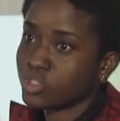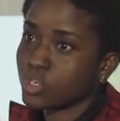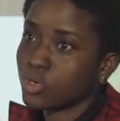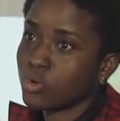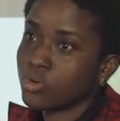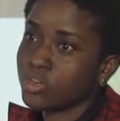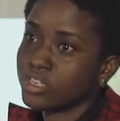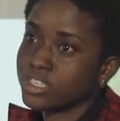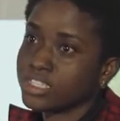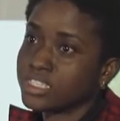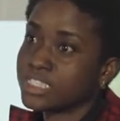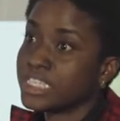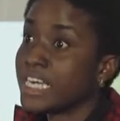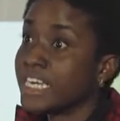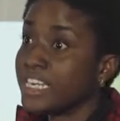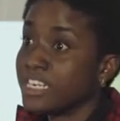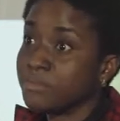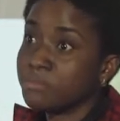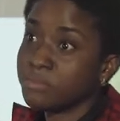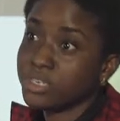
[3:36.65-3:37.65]
towards
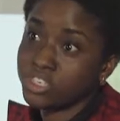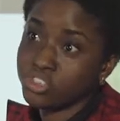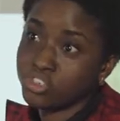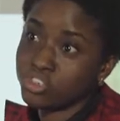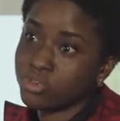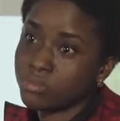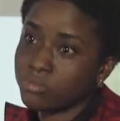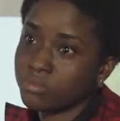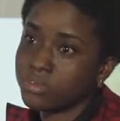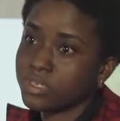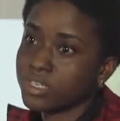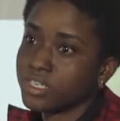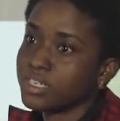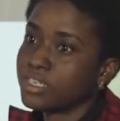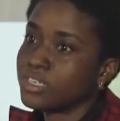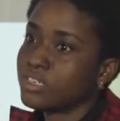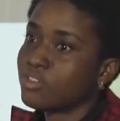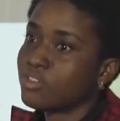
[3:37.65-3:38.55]
any medium,